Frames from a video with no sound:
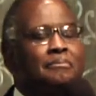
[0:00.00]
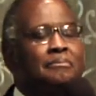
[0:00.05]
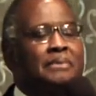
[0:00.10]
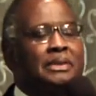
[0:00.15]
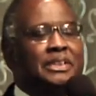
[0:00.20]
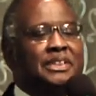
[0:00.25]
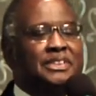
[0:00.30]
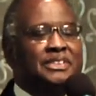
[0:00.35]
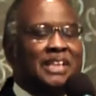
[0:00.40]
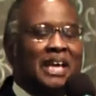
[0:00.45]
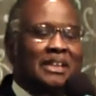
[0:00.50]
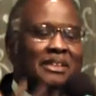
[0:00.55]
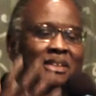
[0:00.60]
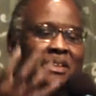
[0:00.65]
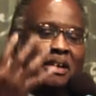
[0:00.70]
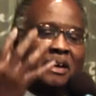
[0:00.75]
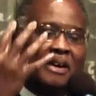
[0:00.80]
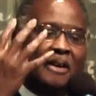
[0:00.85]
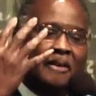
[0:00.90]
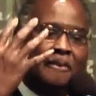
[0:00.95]
But it's that
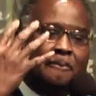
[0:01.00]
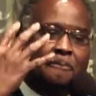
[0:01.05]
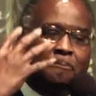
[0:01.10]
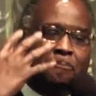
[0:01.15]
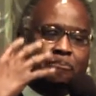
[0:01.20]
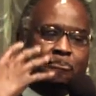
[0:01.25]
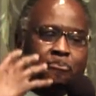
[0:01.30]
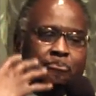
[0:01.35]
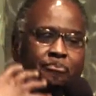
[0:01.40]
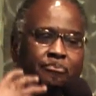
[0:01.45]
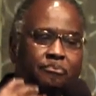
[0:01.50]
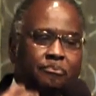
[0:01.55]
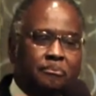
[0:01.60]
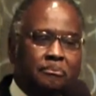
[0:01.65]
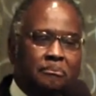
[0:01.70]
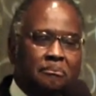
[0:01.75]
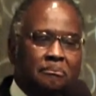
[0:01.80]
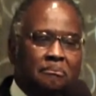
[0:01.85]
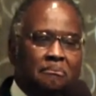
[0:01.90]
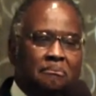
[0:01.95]
love.
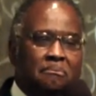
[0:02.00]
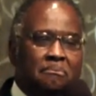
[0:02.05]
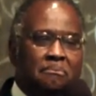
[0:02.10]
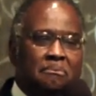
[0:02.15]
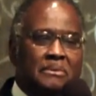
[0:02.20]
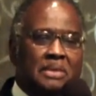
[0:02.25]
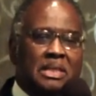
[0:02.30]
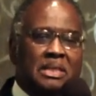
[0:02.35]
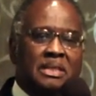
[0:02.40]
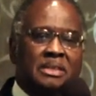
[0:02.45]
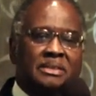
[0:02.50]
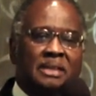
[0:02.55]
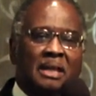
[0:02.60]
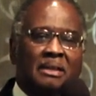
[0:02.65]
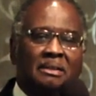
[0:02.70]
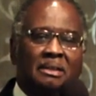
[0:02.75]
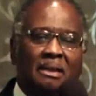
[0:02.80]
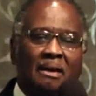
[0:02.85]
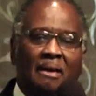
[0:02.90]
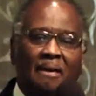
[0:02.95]
It is
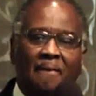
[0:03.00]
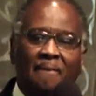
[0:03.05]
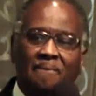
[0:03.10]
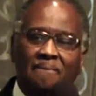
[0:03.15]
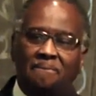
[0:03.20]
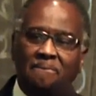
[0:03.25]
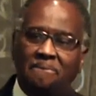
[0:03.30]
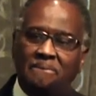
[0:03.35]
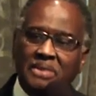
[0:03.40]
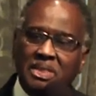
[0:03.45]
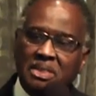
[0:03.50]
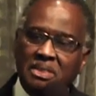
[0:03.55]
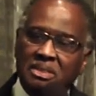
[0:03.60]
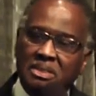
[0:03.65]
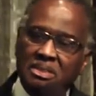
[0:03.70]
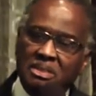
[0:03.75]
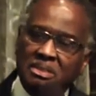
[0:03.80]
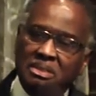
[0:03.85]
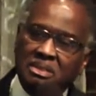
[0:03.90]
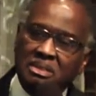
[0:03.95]
that love
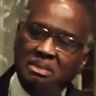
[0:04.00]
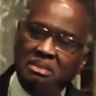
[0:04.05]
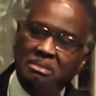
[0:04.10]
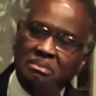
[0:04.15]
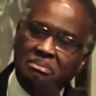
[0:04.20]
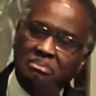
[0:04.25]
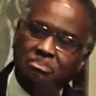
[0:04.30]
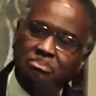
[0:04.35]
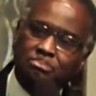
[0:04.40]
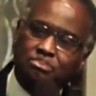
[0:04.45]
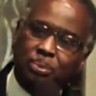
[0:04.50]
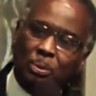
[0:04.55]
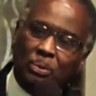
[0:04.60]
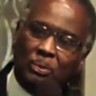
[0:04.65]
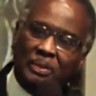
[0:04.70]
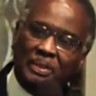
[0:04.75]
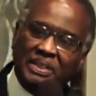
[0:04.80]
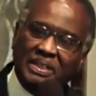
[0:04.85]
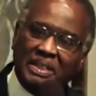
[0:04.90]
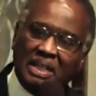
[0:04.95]

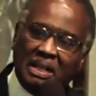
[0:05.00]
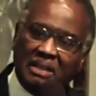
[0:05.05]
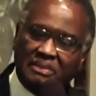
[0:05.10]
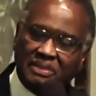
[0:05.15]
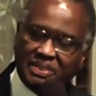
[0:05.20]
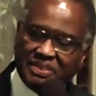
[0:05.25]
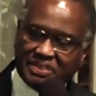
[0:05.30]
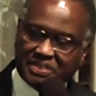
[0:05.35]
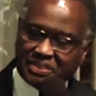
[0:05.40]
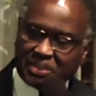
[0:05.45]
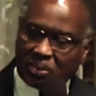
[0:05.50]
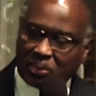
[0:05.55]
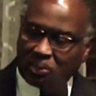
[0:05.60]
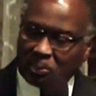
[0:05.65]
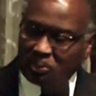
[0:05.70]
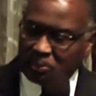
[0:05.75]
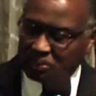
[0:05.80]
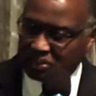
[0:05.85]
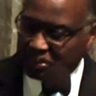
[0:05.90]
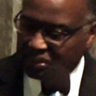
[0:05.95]
poured in our
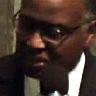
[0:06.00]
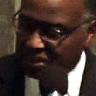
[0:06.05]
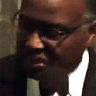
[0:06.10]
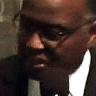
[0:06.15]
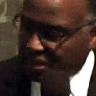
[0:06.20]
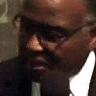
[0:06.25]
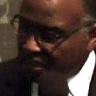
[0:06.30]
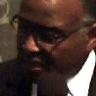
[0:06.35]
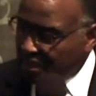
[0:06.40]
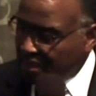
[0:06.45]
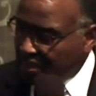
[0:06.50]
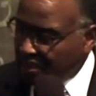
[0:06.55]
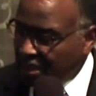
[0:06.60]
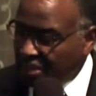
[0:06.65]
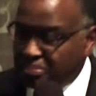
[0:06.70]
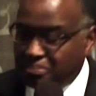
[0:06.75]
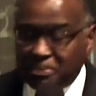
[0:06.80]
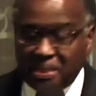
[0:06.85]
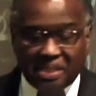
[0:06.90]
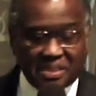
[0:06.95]
soul
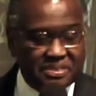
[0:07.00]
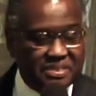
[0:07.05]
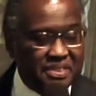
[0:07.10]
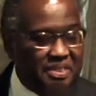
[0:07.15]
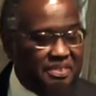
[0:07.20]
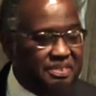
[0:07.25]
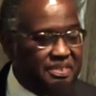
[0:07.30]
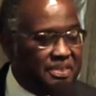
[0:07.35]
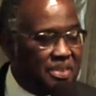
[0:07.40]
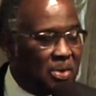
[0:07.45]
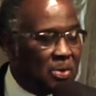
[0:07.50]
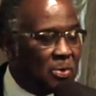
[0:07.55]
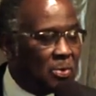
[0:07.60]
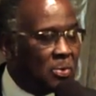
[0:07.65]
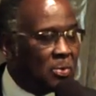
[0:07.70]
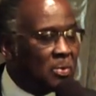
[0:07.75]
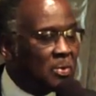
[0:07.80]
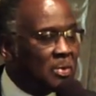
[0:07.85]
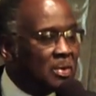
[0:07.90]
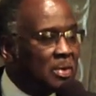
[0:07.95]
that makes us
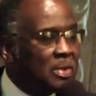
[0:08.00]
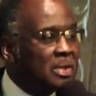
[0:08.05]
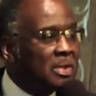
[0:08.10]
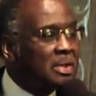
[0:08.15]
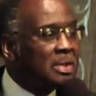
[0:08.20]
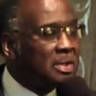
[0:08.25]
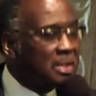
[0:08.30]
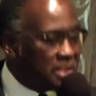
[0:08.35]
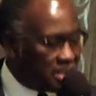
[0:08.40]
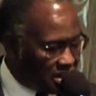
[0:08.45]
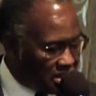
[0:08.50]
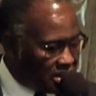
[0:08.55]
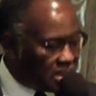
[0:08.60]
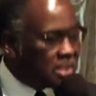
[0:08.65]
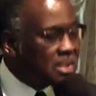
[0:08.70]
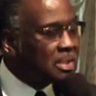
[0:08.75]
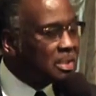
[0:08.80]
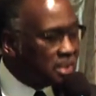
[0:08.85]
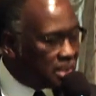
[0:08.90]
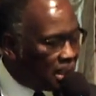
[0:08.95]
know
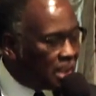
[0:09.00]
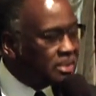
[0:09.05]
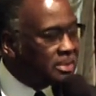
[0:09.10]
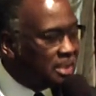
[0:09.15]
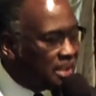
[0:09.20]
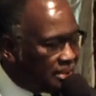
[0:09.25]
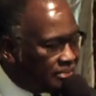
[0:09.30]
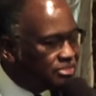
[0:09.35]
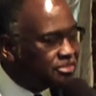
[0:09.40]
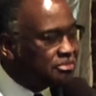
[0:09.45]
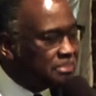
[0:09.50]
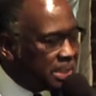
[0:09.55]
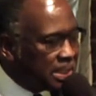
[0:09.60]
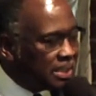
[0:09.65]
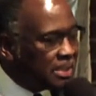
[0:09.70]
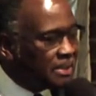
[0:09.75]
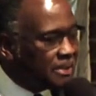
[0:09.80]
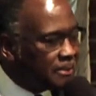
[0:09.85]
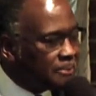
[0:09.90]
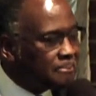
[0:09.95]
God loves
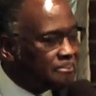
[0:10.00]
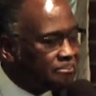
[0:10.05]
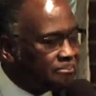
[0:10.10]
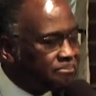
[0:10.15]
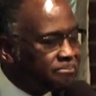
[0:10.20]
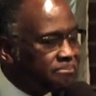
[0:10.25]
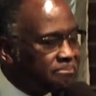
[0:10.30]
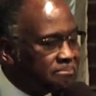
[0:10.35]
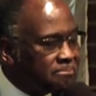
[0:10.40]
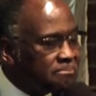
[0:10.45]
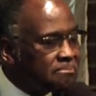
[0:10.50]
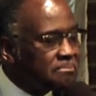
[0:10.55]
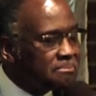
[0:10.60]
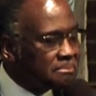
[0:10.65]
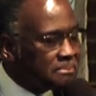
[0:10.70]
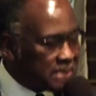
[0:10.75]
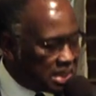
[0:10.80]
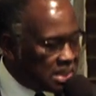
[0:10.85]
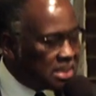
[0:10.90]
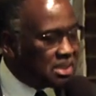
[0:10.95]
me.
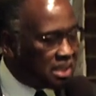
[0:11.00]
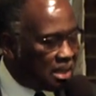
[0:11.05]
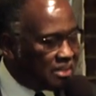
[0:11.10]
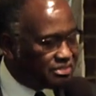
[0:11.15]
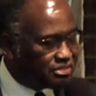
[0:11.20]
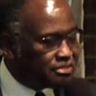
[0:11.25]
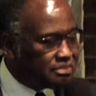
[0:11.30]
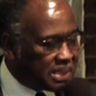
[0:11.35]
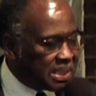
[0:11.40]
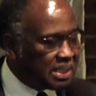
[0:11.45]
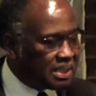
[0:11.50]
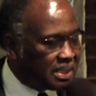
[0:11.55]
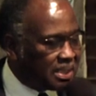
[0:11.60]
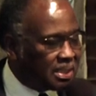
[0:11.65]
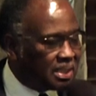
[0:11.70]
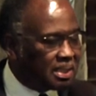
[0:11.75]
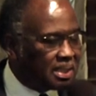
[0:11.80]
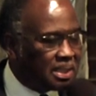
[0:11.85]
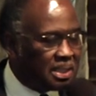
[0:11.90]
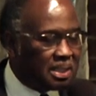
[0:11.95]
He loves
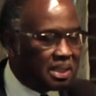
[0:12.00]
me.